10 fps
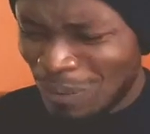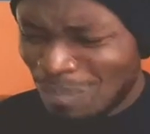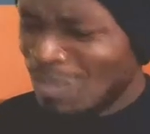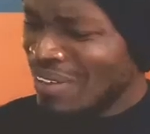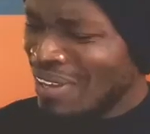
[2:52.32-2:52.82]
one.
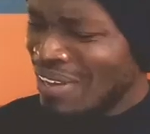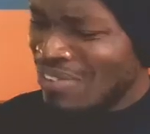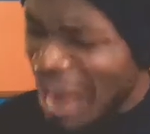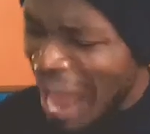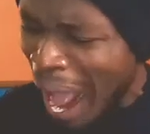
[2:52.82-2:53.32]

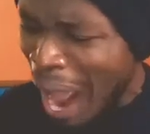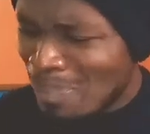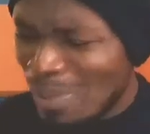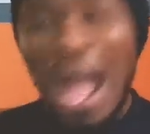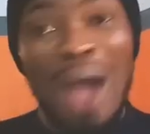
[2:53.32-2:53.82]

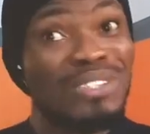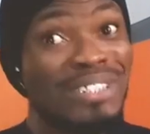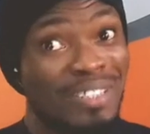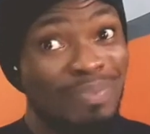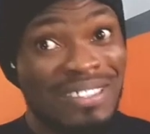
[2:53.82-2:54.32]
Rap. I
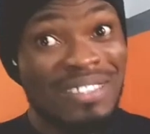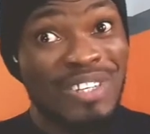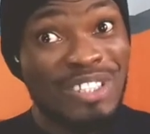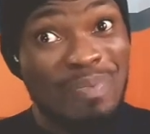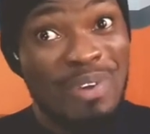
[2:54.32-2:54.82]
wasn't expecting
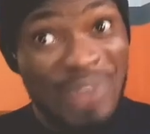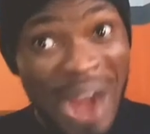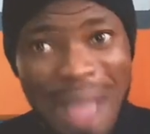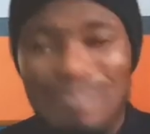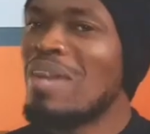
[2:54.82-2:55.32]
this to be
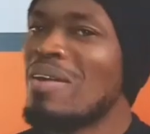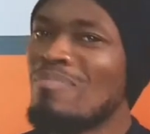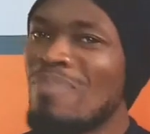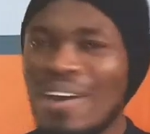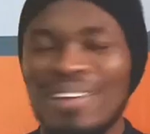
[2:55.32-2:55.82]
rap,
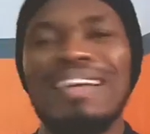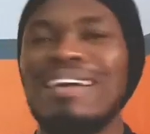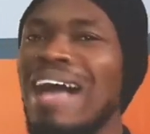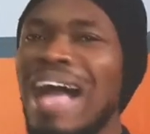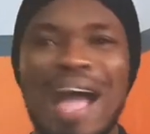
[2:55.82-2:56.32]
but
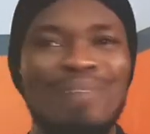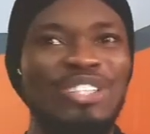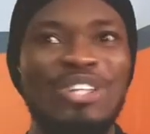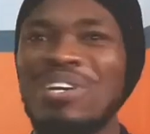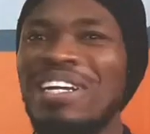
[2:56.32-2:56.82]
I'm
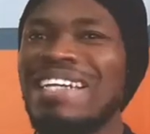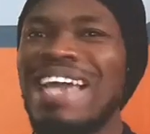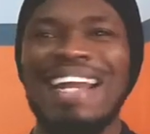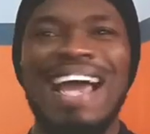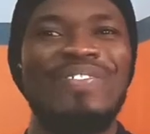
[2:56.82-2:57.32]
so
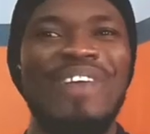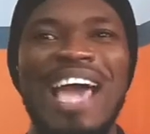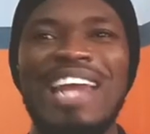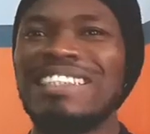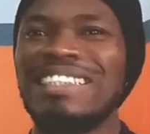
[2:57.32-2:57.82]
glad at
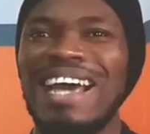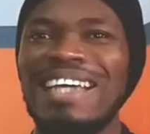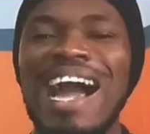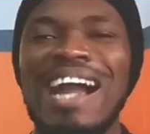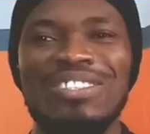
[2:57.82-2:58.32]
the end of the
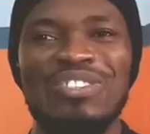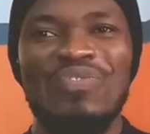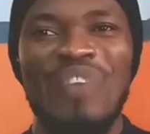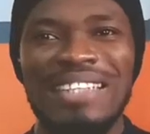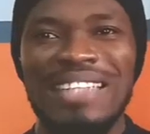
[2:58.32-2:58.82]
day I got to
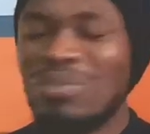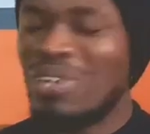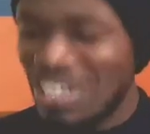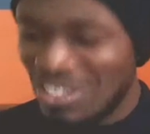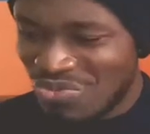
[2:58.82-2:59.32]
find out
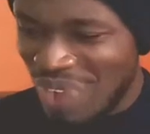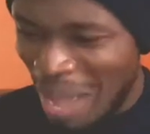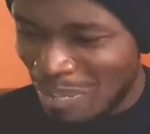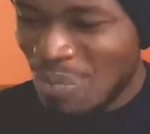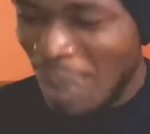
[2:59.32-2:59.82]
it is
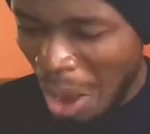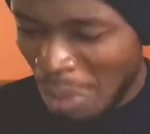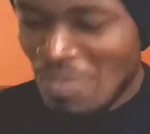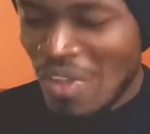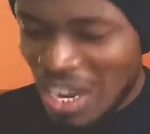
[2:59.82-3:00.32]
rap.
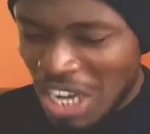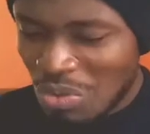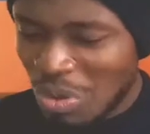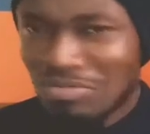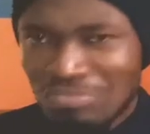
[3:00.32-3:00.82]
Wow. A
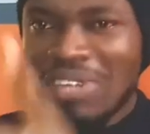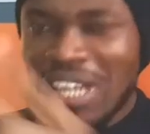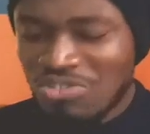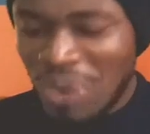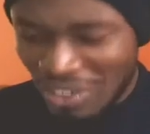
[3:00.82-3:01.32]
good one.
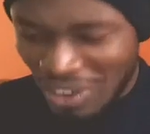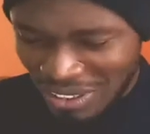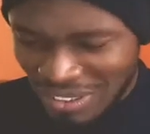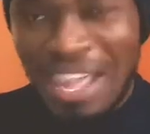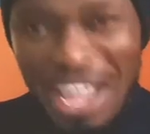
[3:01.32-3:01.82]
Let's fight on
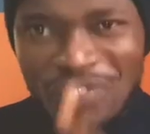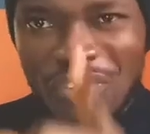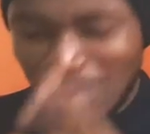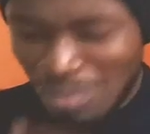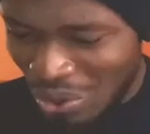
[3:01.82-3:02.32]
guys and
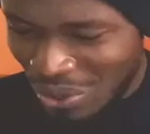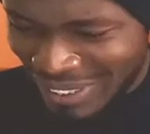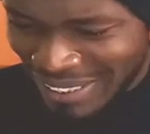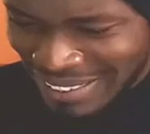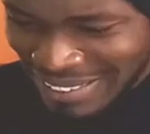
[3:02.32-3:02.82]
feel
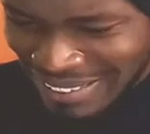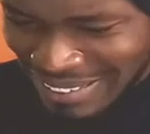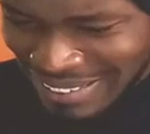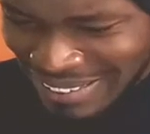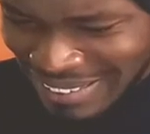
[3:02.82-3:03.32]
more.
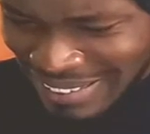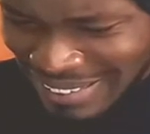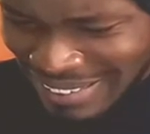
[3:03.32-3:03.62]
Wow.